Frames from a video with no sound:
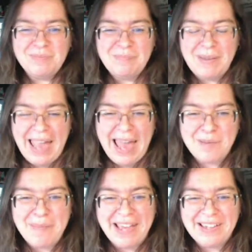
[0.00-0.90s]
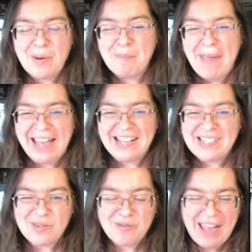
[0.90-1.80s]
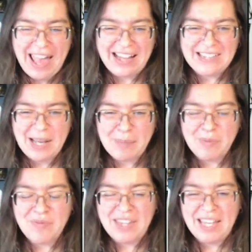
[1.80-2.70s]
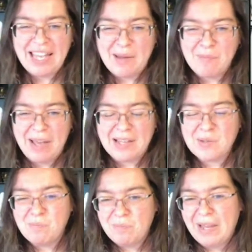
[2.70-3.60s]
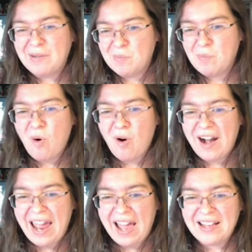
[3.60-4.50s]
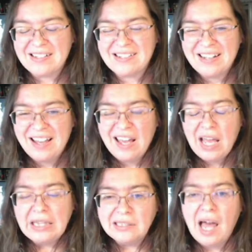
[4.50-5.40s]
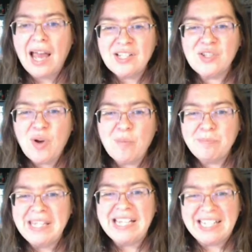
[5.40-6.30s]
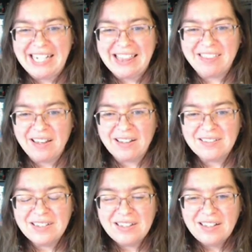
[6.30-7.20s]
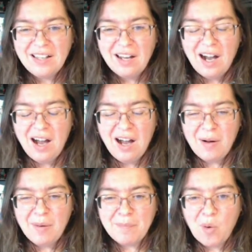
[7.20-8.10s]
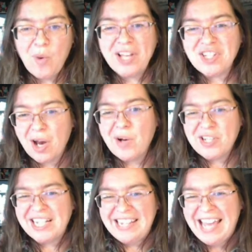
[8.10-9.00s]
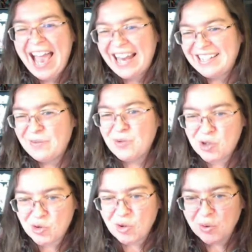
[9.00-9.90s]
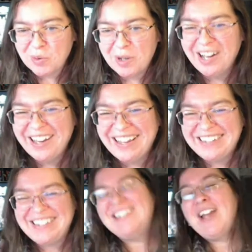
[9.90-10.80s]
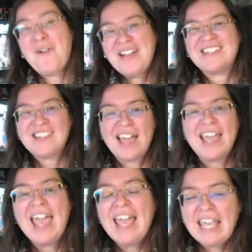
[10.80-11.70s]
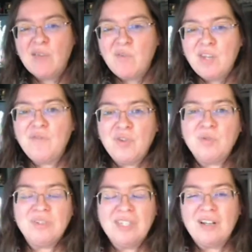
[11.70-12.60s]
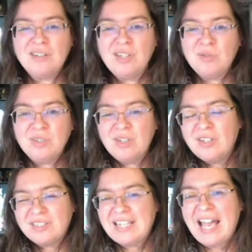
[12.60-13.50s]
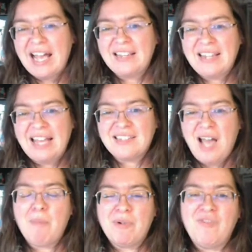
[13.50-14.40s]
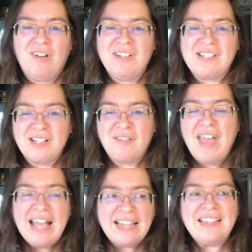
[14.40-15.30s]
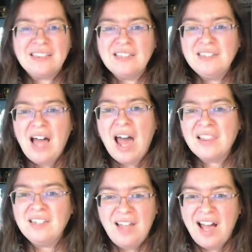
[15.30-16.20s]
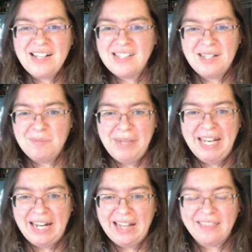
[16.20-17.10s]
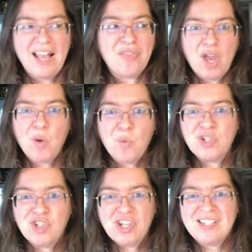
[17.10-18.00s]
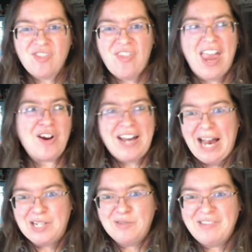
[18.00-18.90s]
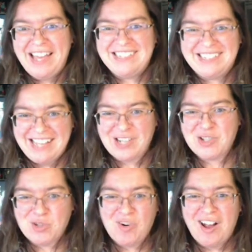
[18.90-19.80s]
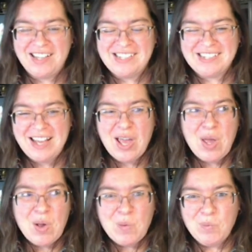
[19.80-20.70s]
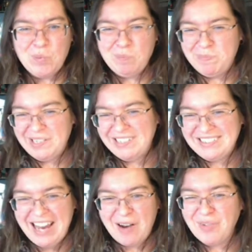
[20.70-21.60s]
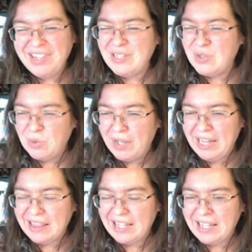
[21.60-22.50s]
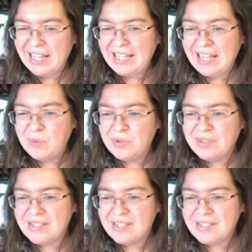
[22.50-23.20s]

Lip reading: anime, manga's a fad type of thing, and as more as the lines don't mean anything. Which in the end, it was true. It's like, even if you looked at Todd McFarlane's stuff, like, a lot of the lines didn't mean anything. They were just there kind of like to texturize, but not really do anything. It was,